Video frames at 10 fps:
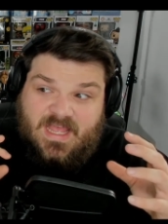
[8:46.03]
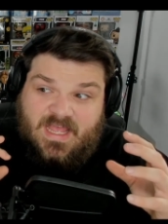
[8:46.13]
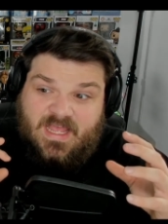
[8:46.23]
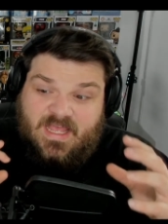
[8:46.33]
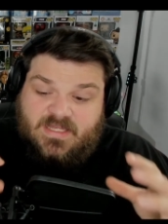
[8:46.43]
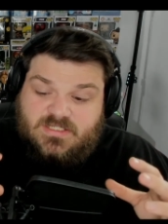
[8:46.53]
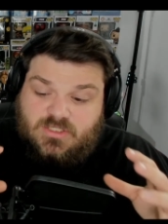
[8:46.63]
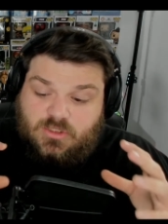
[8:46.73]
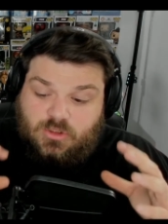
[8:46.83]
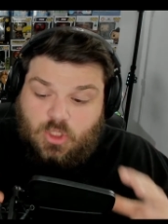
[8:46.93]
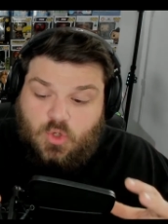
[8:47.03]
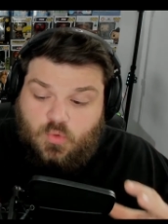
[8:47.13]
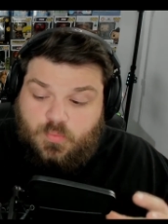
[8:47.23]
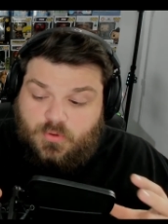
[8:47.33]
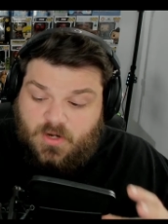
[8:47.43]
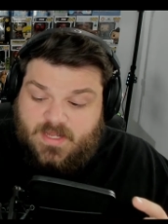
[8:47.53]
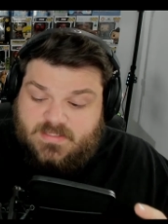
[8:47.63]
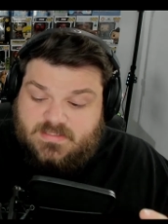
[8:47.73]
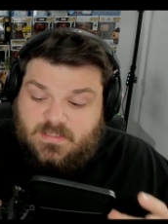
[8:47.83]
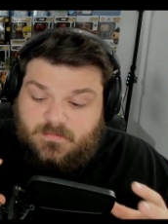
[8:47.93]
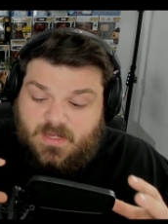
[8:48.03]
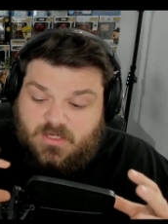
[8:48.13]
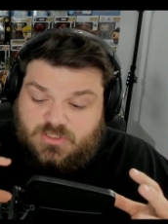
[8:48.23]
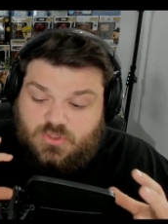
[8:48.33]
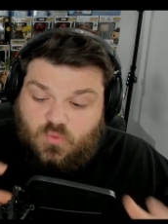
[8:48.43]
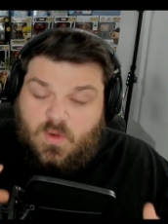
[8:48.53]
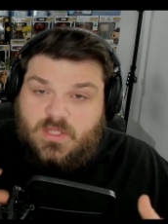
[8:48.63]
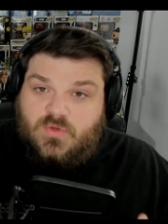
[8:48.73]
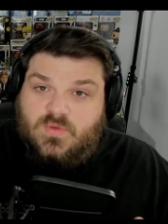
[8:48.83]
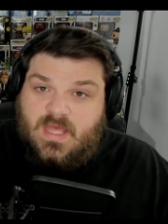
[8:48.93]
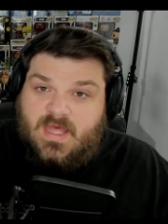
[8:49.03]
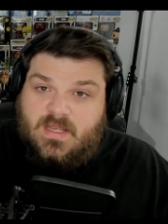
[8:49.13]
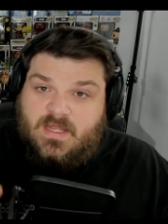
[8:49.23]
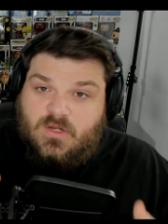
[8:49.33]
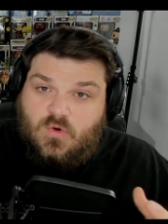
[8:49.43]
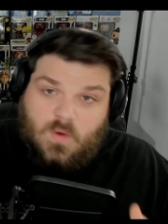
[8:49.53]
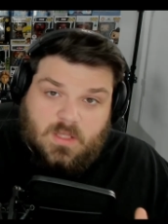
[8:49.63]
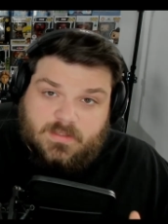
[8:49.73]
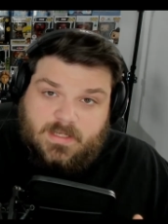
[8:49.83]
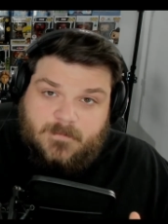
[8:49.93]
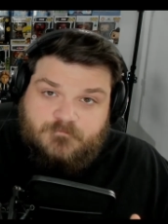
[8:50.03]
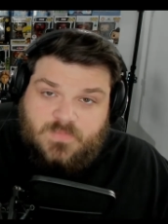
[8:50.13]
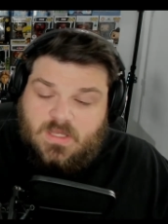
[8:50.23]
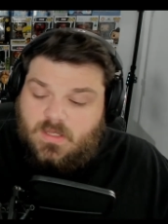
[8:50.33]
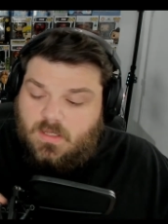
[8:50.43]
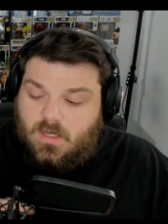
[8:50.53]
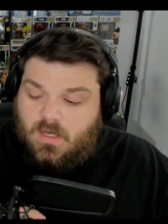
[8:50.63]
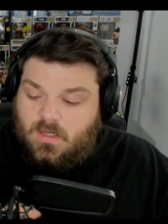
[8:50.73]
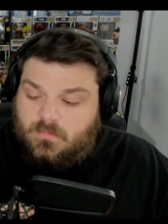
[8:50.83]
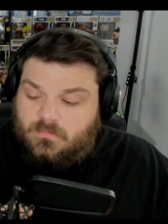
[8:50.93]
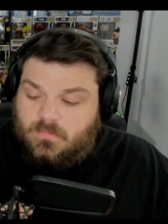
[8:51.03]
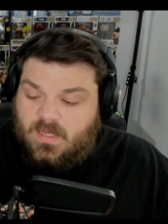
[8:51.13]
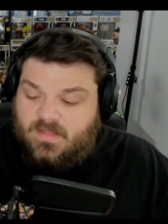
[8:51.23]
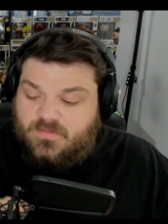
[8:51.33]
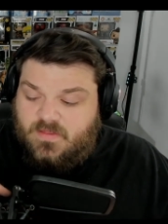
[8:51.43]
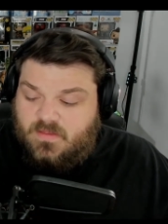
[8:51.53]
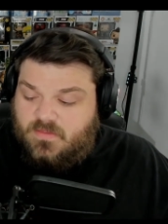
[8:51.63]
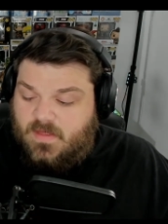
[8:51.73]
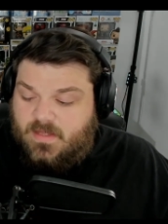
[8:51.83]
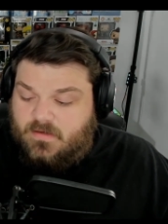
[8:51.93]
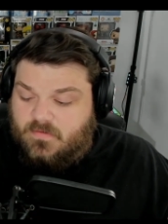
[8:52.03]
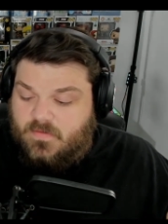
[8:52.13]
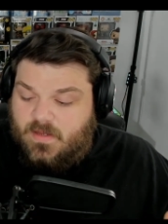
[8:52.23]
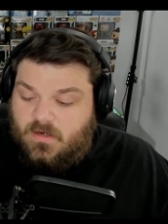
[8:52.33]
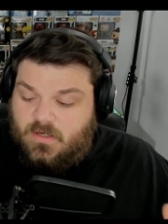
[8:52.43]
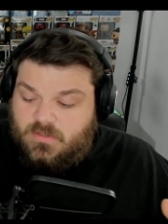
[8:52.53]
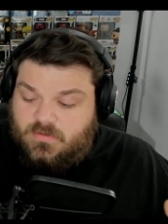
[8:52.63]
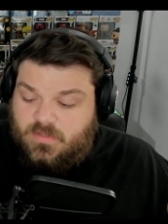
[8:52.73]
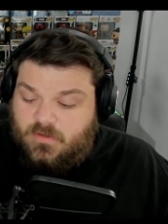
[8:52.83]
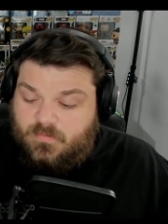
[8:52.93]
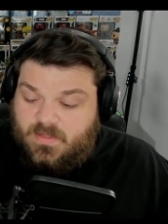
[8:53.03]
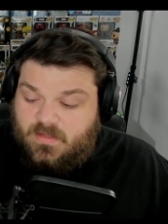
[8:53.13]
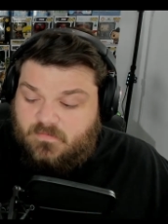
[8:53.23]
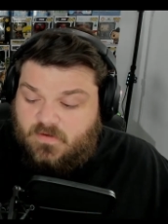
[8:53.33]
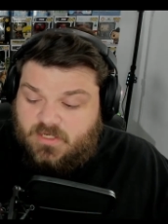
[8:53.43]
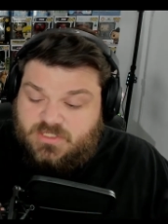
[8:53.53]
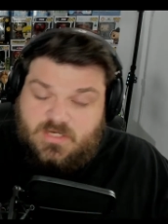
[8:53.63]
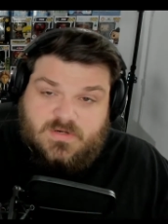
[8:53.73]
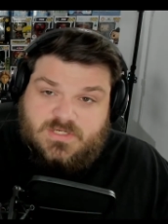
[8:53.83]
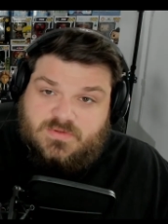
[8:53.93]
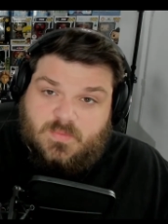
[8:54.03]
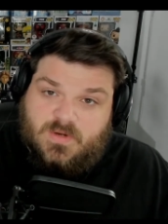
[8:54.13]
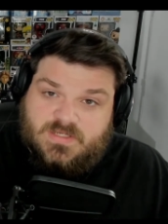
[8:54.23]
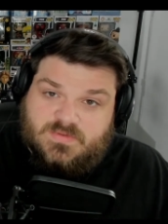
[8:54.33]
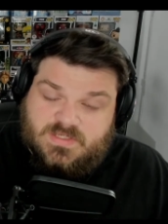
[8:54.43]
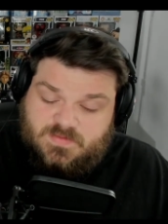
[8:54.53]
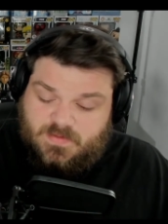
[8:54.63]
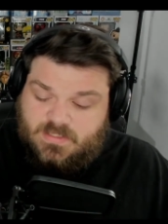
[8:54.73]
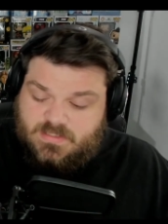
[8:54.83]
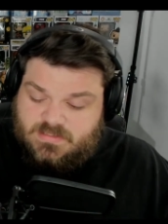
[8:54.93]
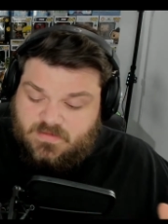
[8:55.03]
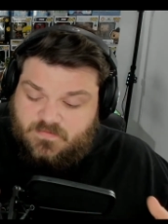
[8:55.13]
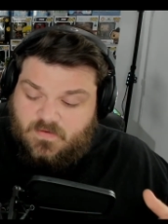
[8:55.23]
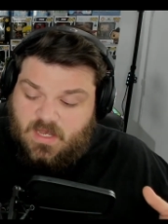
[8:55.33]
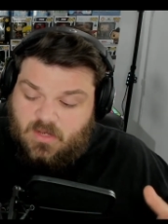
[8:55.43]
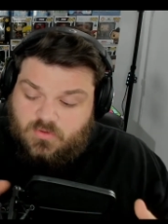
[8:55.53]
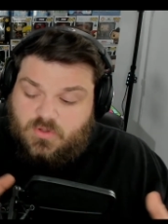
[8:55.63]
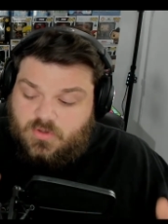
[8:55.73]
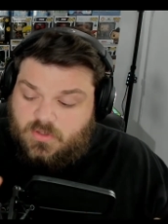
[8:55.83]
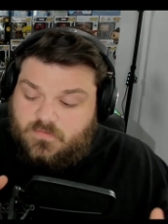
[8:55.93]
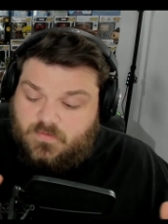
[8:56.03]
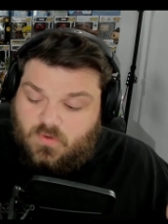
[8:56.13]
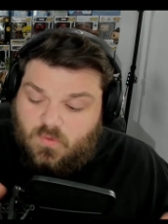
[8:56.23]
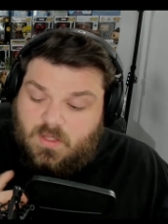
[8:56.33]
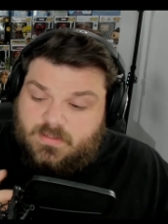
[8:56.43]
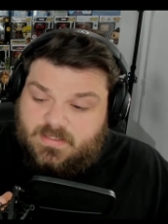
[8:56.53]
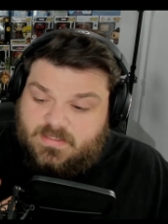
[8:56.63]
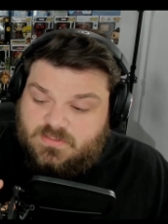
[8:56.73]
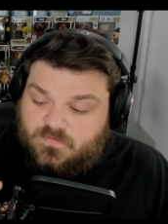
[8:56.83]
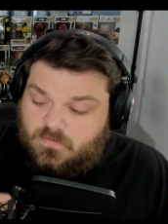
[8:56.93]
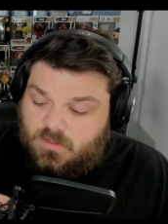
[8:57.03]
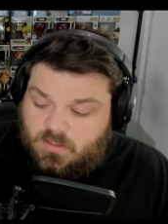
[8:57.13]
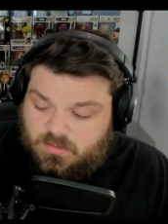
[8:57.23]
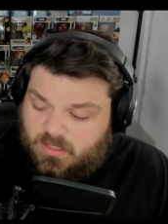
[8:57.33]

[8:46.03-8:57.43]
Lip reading: it's low price compared to what you get in quality. I think that they're being very generous with the price with this because of how good of a quality it is overall.